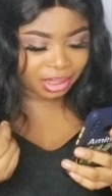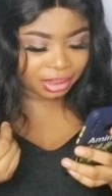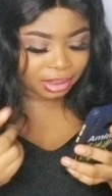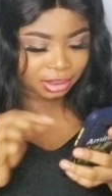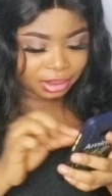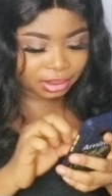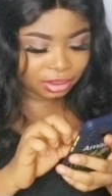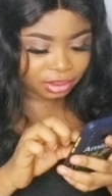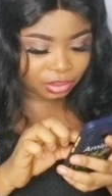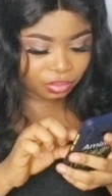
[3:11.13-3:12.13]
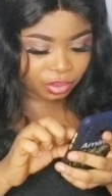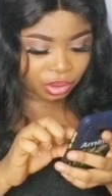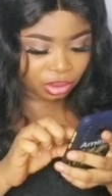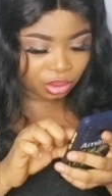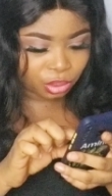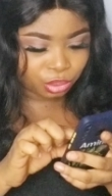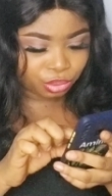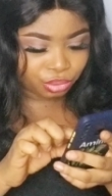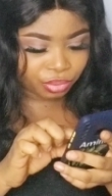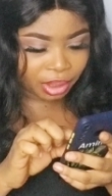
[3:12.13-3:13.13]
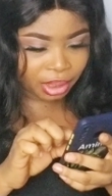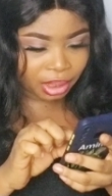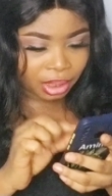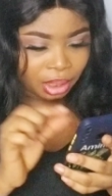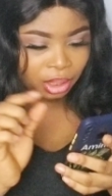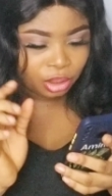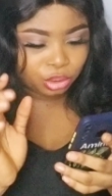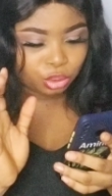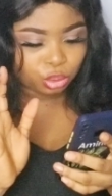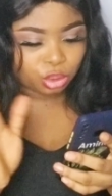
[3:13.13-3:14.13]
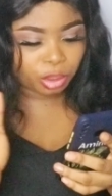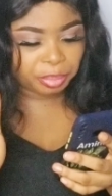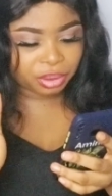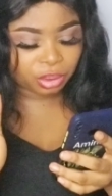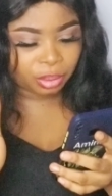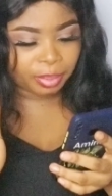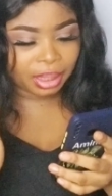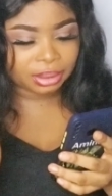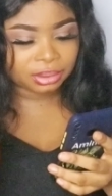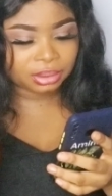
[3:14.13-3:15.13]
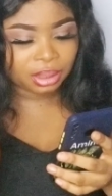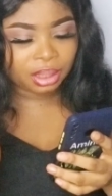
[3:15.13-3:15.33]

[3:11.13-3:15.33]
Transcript: Uh, that is silver, a gold ring to top it up. And